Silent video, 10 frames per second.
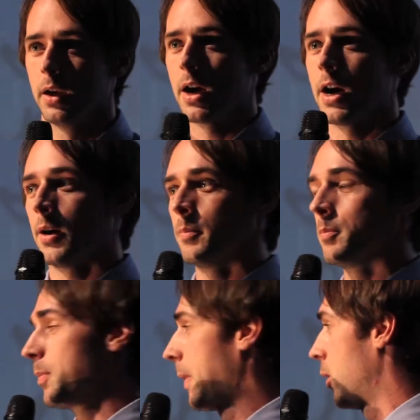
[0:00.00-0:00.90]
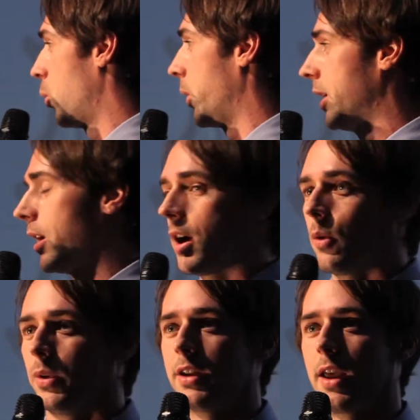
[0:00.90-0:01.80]
Um, we, uh,
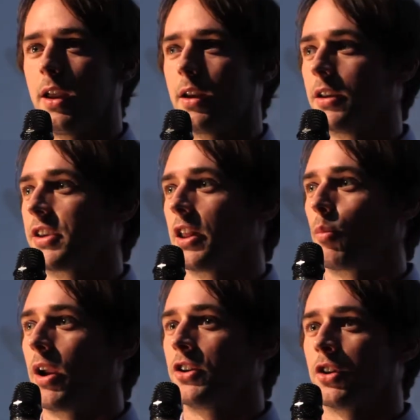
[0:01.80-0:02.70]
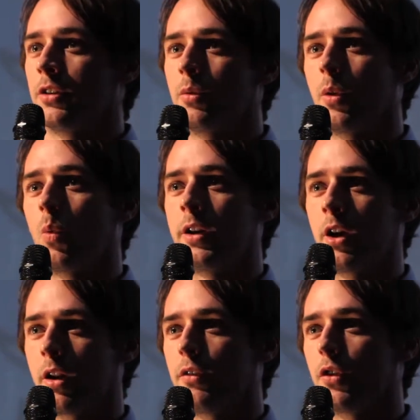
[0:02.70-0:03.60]
we did a, a, celebration, the one
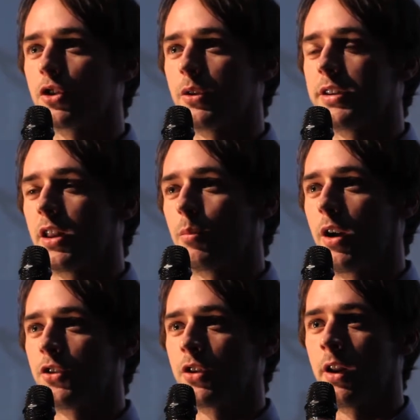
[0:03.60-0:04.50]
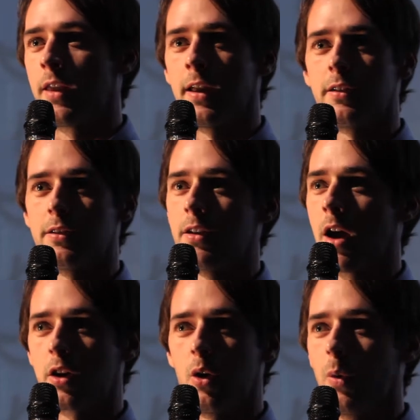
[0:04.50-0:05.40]
year anniversary celebration, and that did
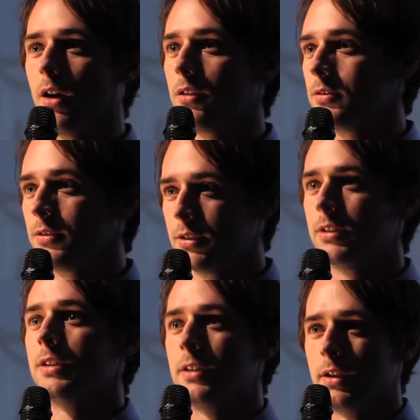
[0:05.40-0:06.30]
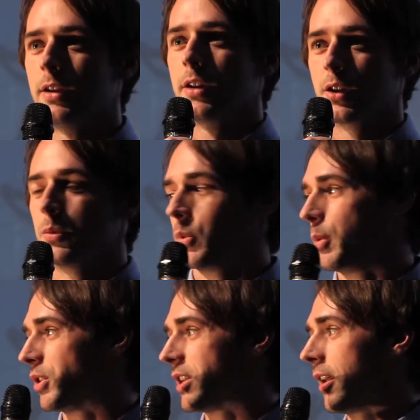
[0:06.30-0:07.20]
not go well. We
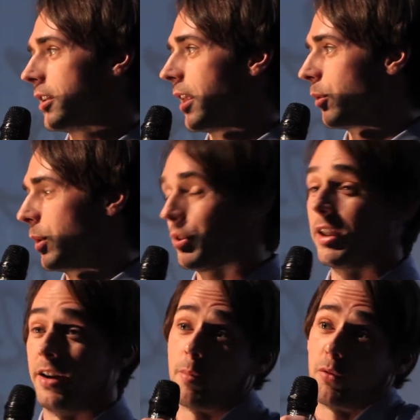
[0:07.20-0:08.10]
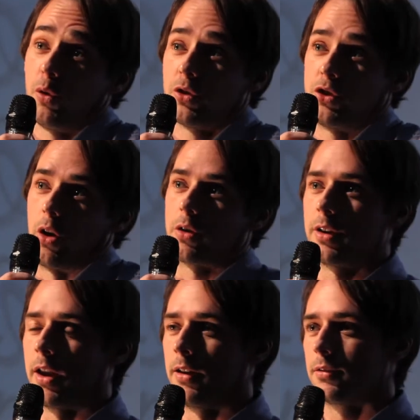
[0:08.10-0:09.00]
pretended like we played an April Fool's joke.
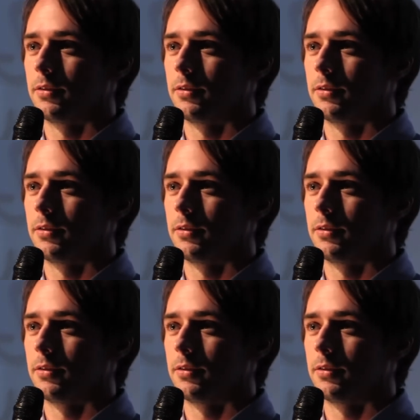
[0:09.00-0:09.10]
And